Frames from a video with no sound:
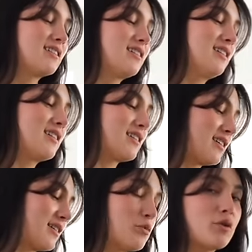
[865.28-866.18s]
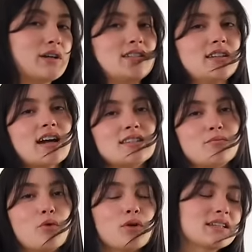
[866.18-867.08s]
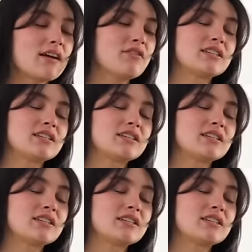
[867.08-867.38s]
Ugh, boys, guys, boys have